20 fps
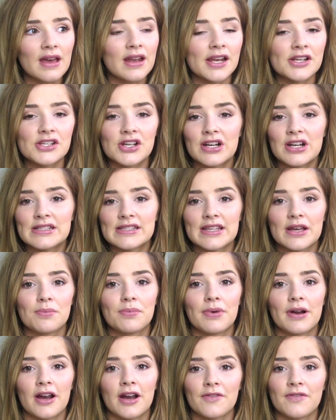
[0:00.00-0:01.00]
and it turns
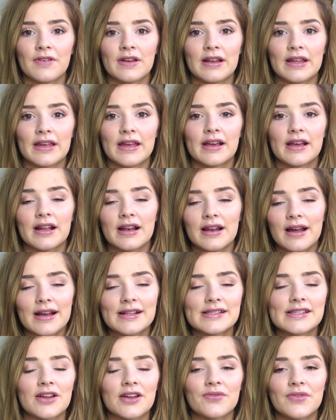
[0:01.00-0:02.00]
out perfectly. It
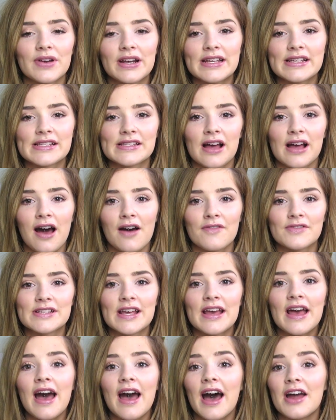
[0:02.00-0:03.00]
glides on really
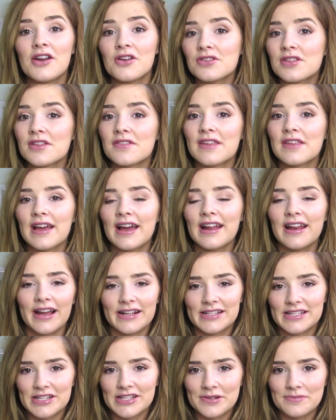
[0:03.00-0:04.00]
soft. Another thing I
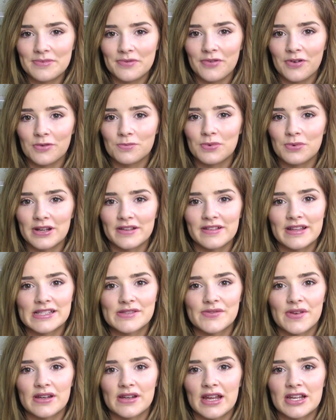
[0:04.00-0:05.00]
like to do before putting
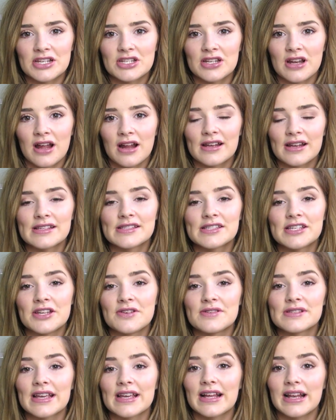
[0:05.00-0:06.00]
this foundation on is to
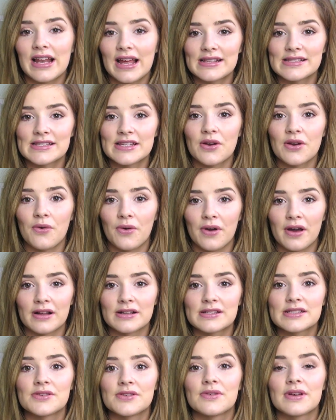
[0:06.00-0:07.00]
use a cleansing
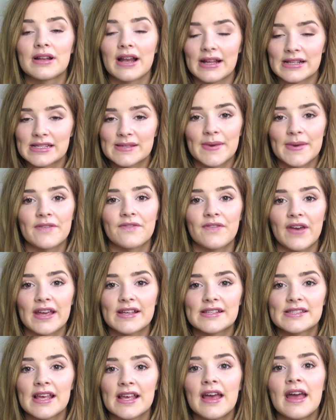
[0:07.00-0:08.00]
oil to cleanse my
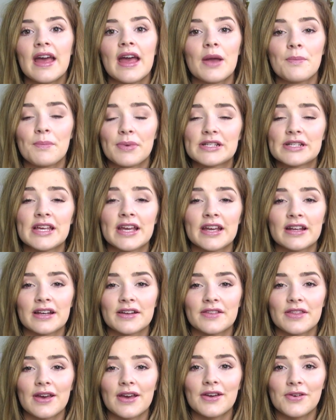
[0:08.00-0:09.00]
face, in
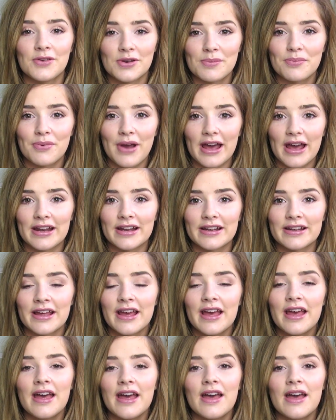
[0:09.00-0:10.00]
particular the Una Brennan